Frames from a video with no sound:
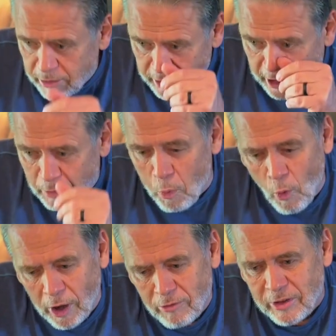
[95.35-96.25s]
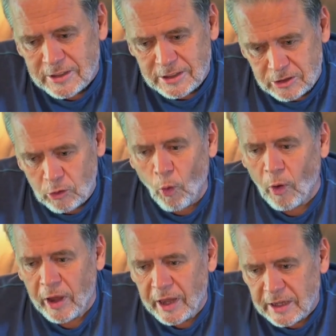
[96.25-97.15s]
Now, the point of this
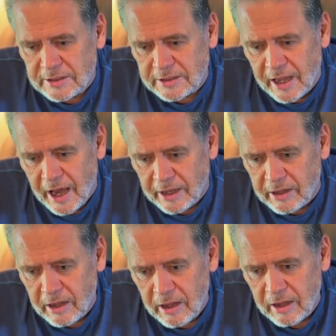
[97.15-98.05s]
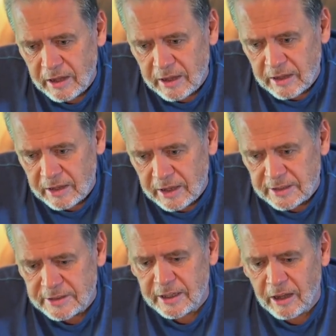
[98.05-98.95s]
story is that
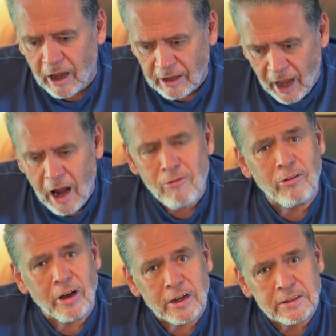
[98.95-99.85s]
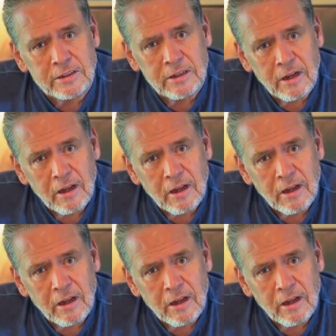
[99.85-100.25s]
a lot of us